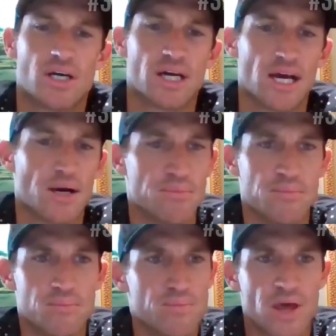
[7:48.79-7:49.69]

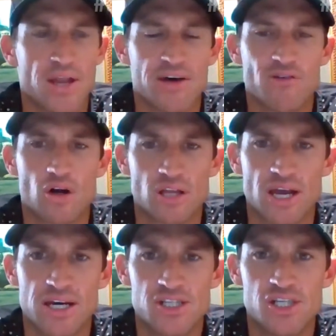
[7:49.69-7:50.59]
And they've got the
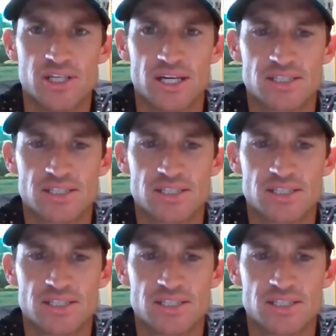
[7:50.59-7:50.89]
energy